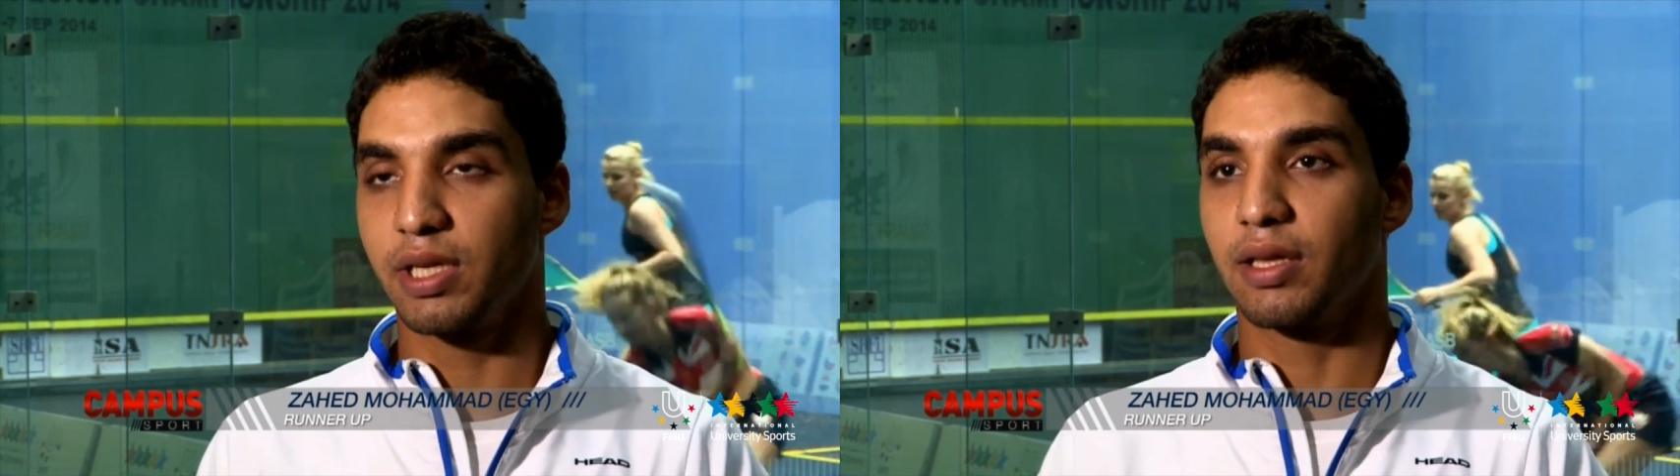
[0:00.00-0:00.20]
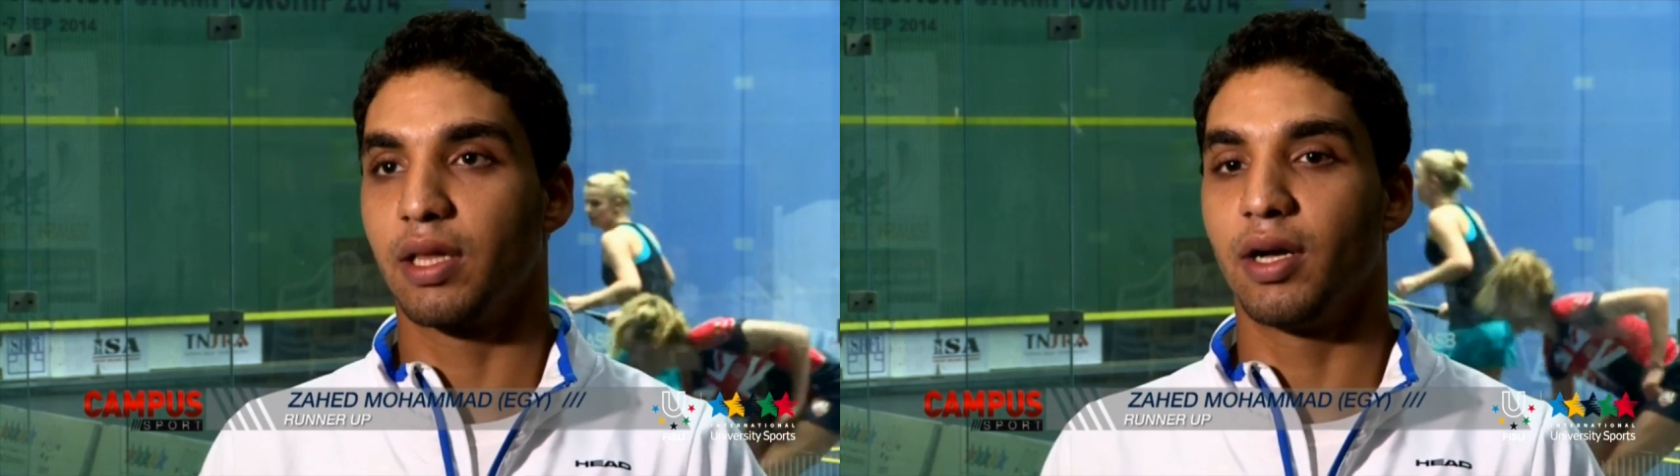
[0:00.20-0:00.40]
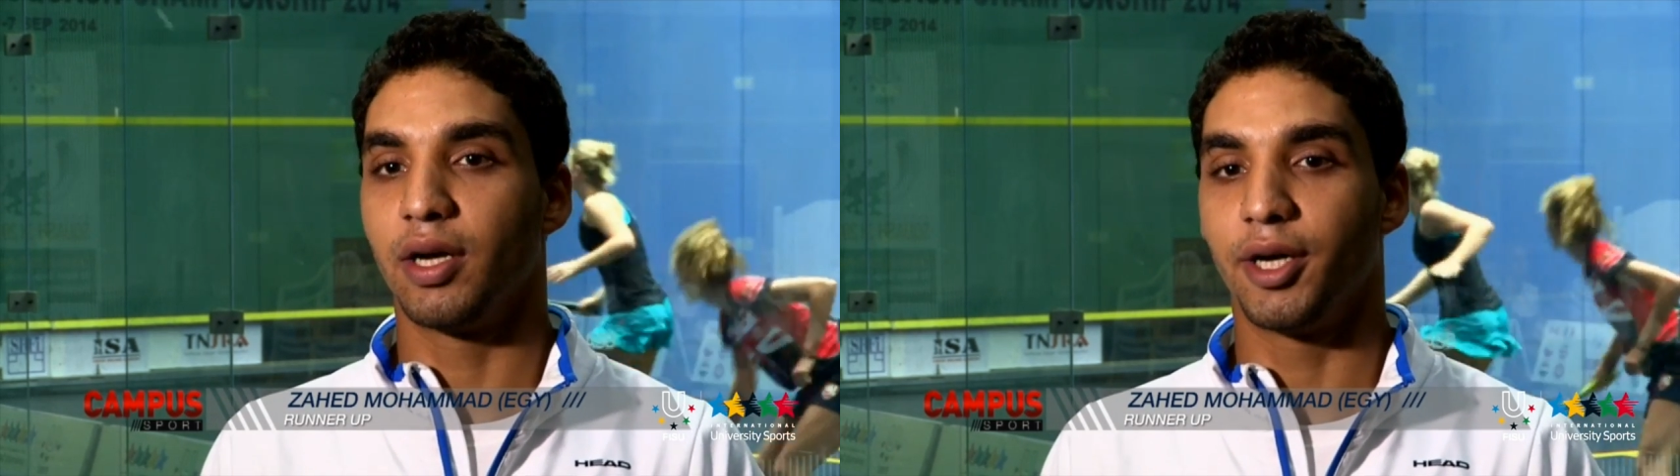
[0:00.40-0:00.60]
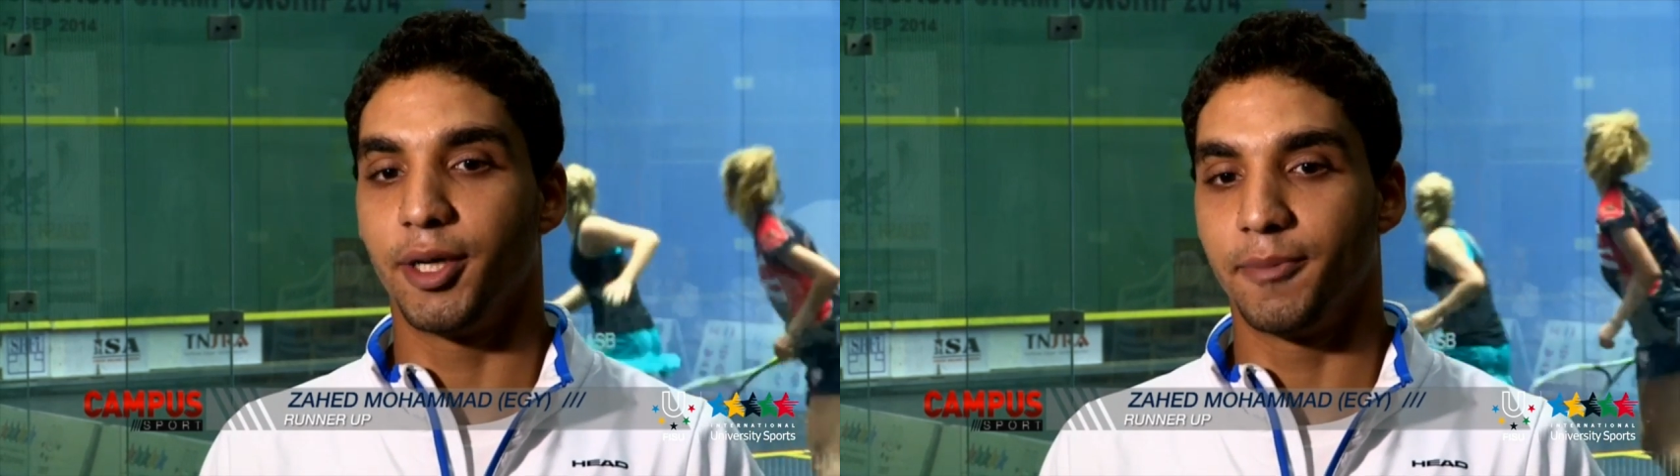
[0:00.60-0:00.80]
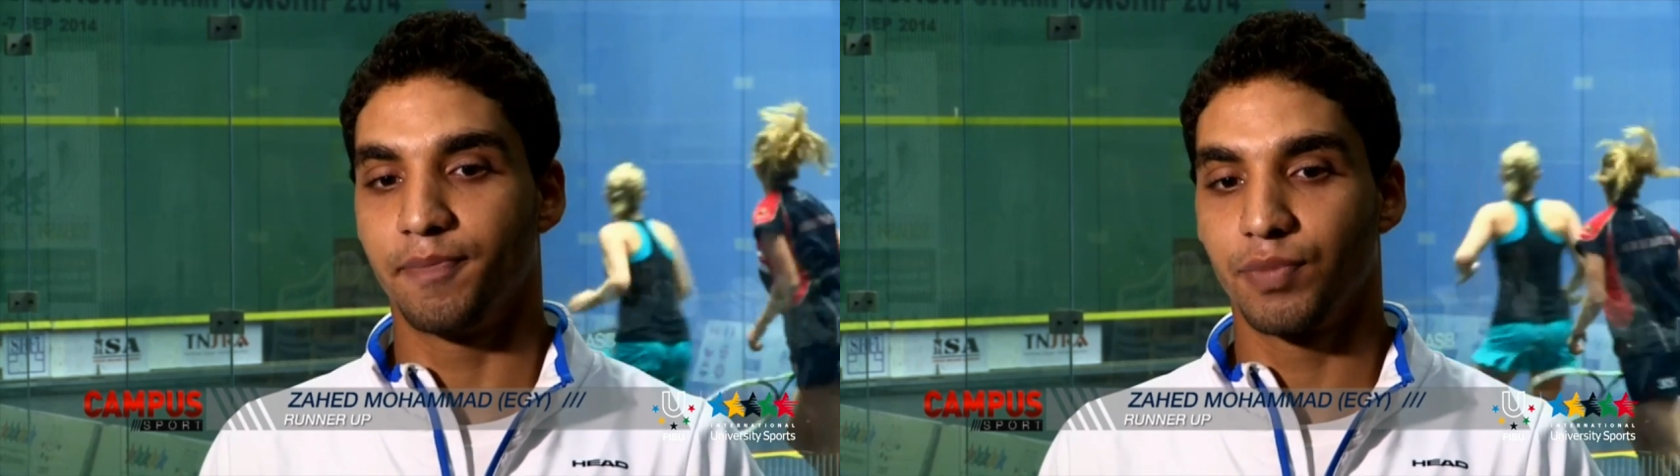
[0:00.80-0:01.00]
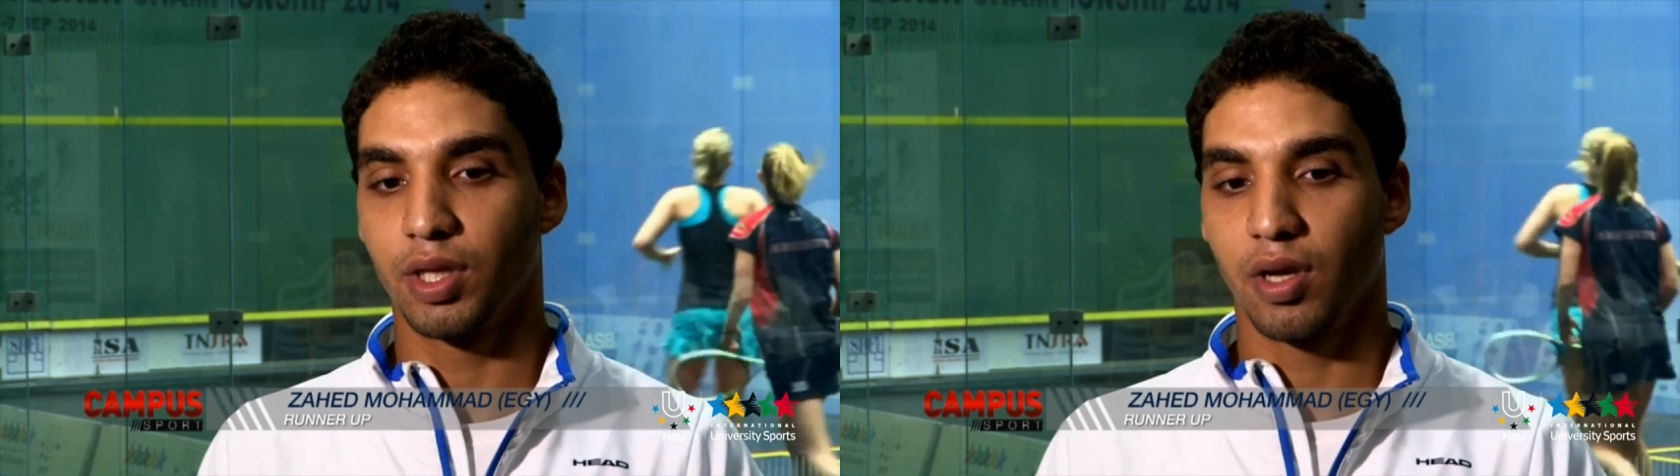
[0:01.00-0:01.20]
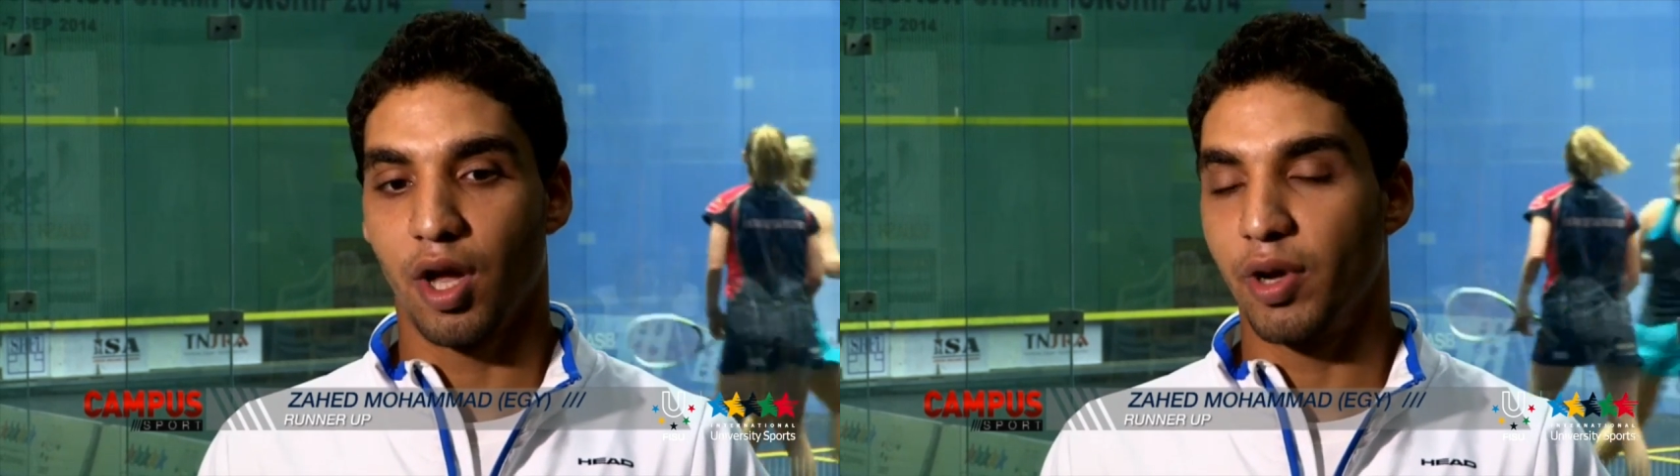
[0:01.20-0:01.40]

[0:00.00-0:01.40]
that uh,